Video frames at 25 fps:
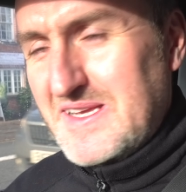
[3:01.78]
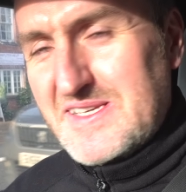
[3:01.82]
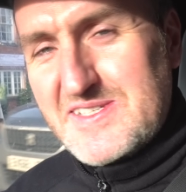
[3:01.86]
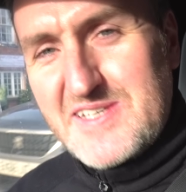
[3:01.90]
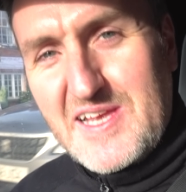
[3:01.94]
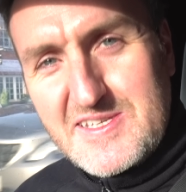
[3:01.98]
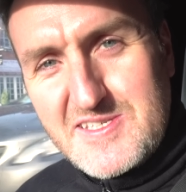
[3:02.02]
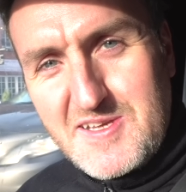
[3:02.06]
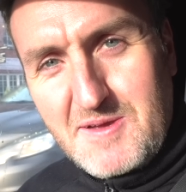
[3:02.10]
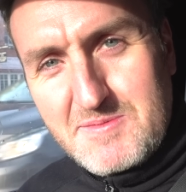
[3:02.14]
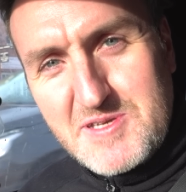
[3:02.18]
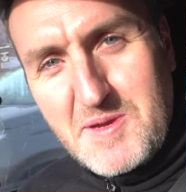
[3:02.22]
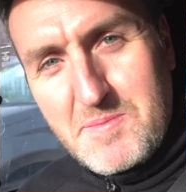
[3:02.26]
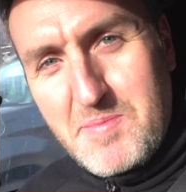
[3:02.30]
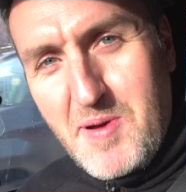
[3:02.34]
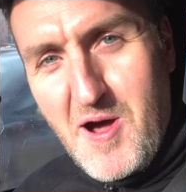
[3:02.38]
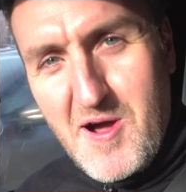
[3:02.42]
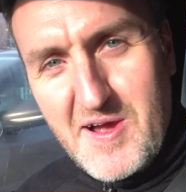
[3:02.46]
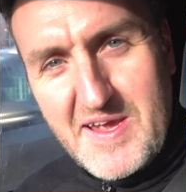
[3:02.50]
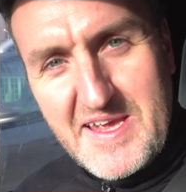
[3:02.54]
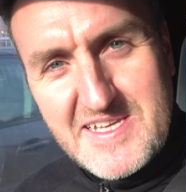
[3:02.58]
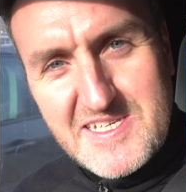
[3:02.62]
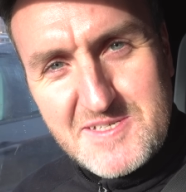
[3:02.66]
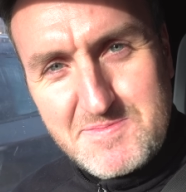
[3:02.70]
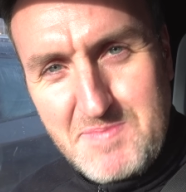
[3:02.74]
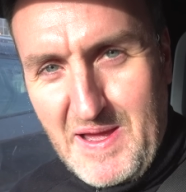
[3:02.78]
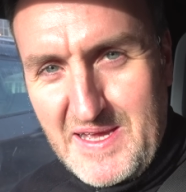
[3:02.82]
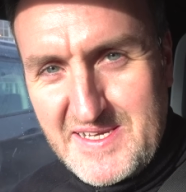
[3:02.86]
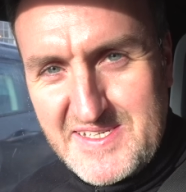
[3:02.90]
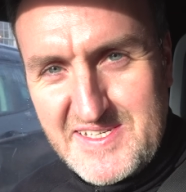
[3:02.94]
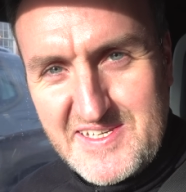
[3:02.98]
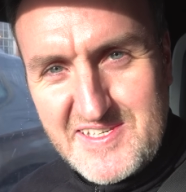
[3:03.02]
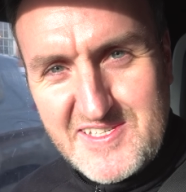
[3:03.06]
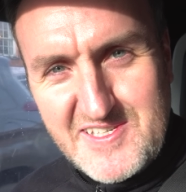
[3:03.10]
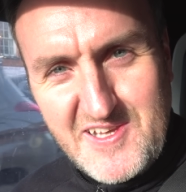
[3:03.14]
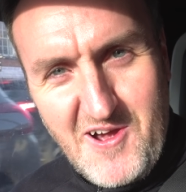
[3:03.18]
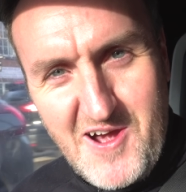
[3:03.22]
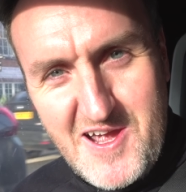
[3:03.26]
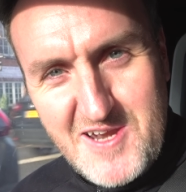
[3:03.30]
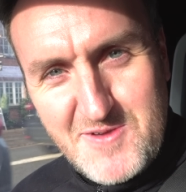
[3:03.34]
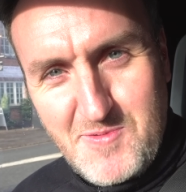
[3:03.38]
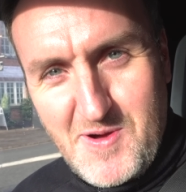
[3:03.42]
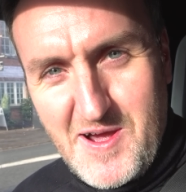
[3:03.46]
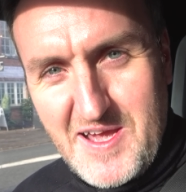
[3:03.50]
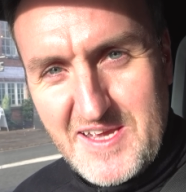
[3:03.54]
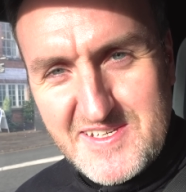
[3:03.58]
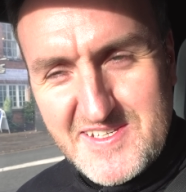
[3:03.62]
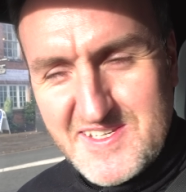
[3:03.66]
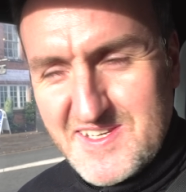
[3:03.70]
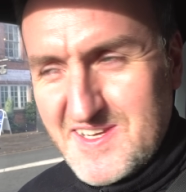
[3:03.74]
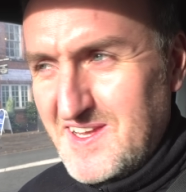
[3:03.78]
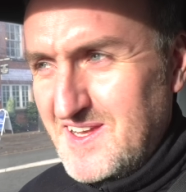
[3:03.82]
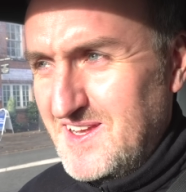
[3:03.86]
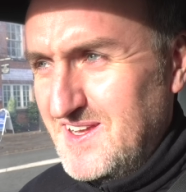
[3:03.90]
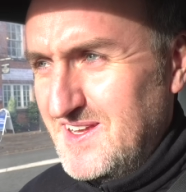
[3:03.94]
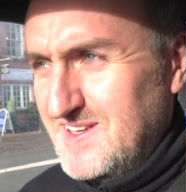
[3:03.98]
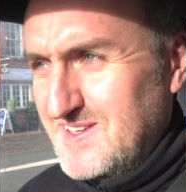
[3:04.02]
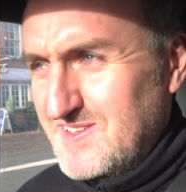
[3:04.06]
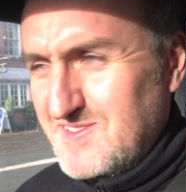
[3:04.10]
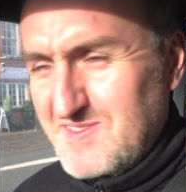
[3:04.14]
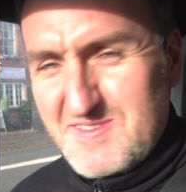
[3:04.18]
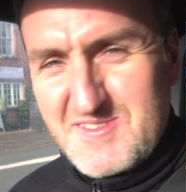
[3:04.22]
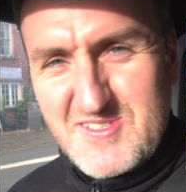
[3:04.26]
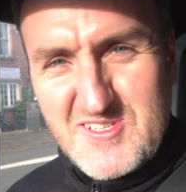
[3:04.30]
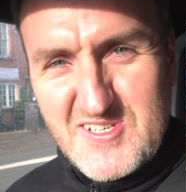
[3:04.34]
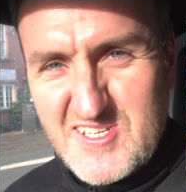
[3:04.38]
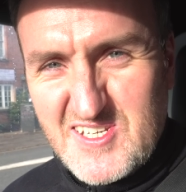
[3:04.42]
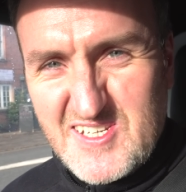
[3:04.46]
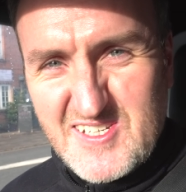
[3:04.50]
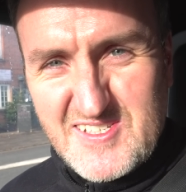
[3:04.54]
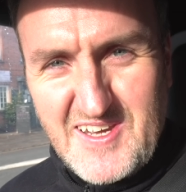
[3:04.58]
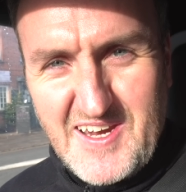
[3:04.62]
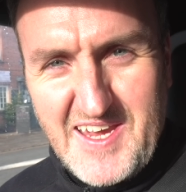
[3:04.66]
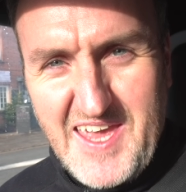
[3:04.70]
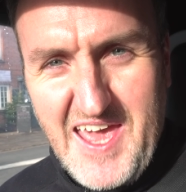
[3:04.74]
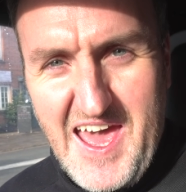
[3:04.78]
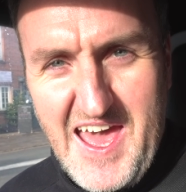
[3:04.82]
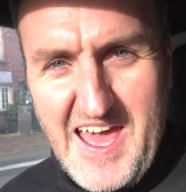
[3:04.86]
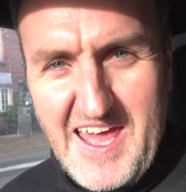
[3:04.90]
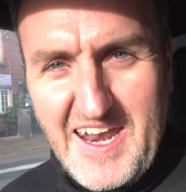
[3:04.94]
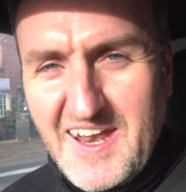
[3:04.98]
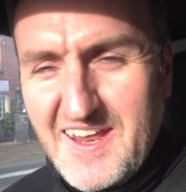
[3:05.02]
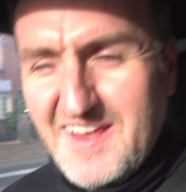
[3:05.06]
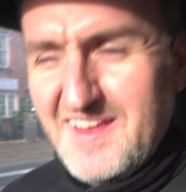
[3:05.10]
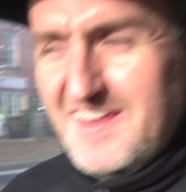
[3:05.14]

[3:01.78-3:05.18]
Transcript: Sometimes I park in spaces sideways just because I can.